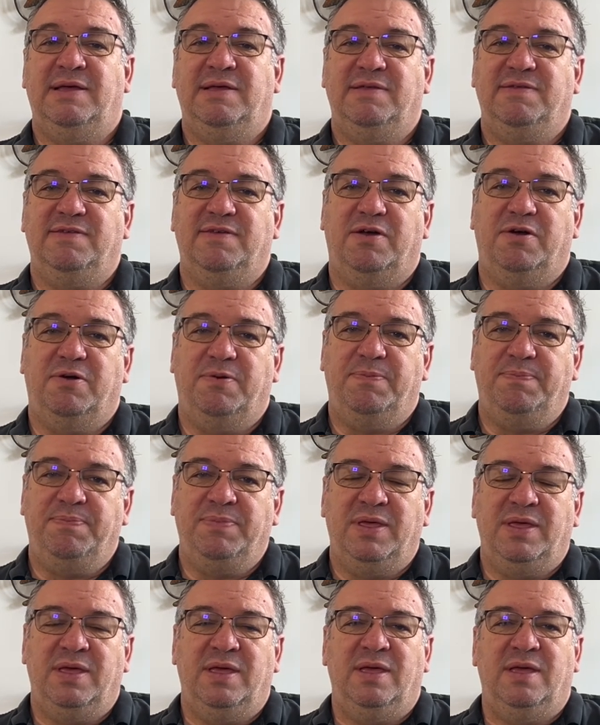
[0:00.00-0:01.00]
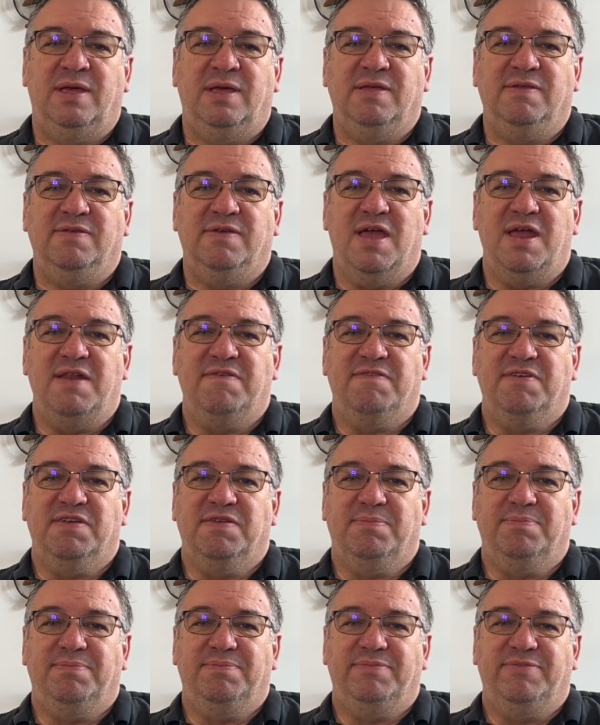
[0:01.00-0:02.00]
So kind of a
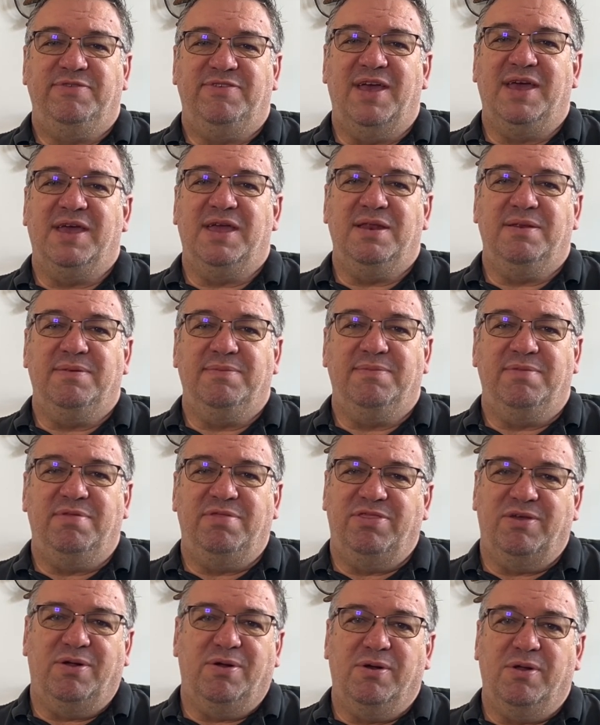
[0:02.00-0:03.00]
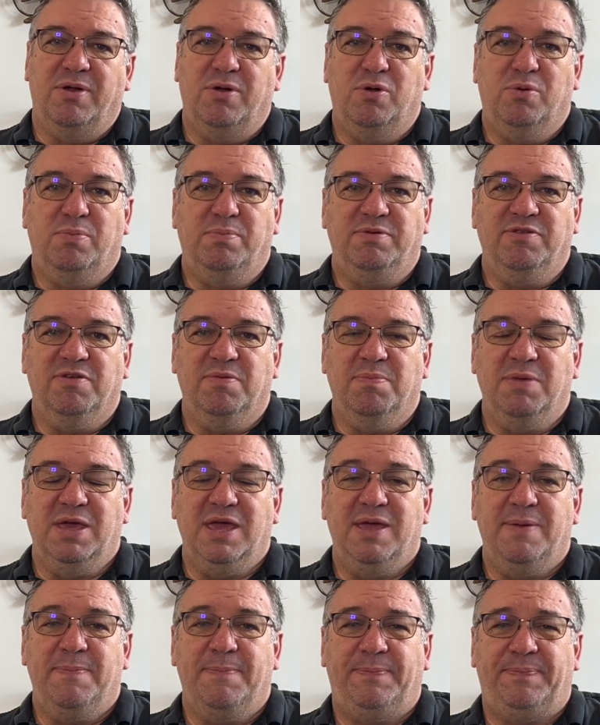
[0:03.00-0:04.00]
second, third home to
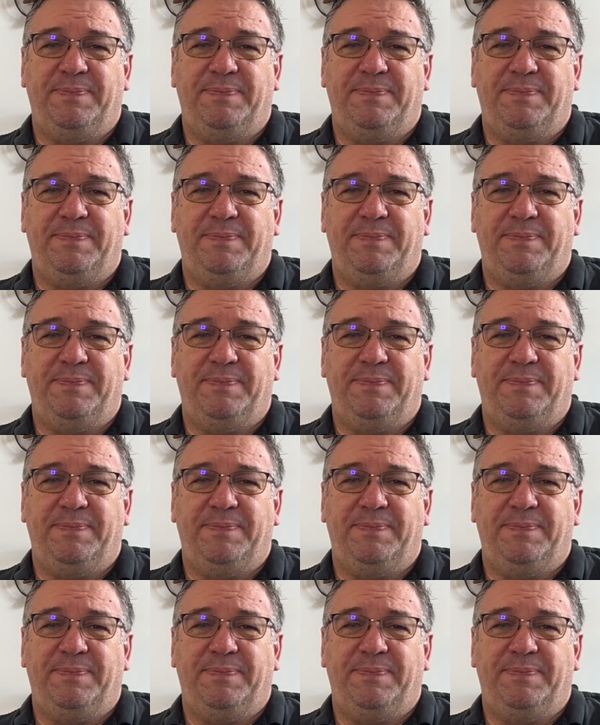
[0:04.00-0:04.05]
me.